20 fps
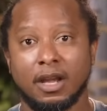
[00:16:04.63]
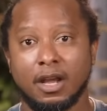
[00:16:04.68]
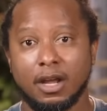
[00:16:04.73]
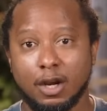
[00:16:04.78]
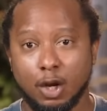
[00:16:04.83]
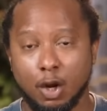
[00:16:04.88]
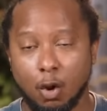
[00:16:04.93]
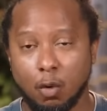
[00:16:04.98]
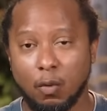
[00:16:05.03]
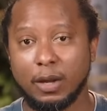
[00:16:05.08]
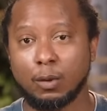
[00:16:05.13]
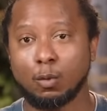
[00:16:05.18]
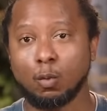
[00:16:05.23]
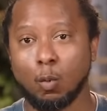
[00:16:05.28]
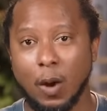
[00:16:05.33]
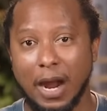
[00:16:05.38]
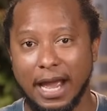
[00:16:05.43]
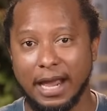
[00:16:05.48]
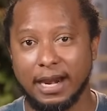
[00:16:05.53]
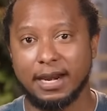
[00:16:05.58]
Knowing
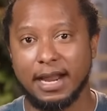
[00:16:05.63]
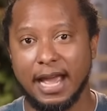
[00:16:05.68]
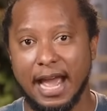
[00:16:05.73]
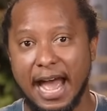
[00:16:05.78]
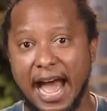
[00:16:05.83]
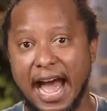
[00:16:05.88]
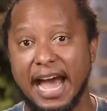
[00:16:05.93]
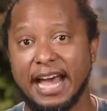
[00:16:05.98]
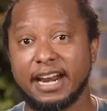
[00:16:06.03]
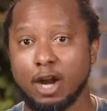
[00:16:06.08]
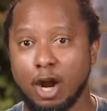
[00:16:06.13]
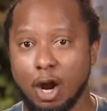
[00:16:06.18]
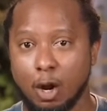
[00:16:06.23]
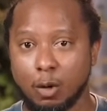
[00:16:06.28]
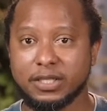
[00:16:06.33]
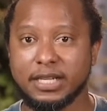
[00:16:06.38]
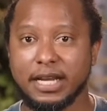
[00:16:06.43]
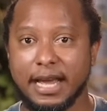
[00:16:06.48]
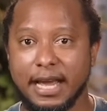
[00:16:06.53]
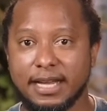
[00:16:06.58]
when and how
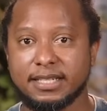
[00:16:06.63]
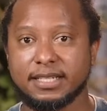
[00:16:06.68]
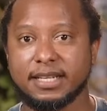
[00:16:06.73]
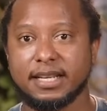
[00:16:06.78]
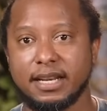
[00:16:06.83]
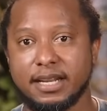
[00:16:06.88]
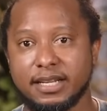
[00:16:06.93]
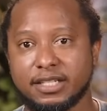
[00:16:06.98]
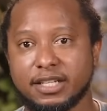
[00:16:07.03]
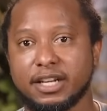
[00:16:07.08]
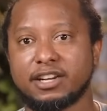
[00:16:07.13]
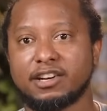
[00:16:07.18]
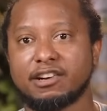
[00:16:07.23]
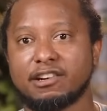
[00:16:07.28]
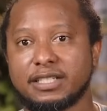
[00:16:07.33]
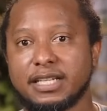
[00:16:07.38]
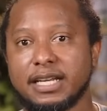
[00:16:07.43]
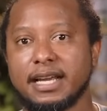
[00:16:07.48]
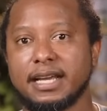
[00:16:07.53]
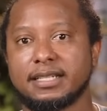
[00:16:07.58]
to escalate
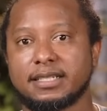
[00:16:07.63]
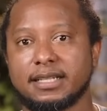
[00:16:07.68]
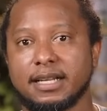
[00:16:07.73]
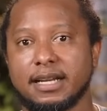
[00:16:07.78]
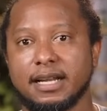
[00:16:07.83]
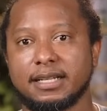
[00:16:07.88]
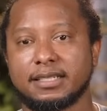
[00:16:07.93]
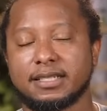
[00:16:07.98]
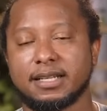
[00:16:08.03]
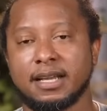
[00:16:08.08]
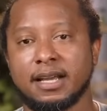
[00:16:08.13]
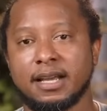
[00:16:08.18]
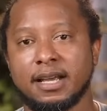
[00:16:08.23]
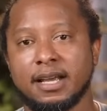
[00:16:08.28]
security incidents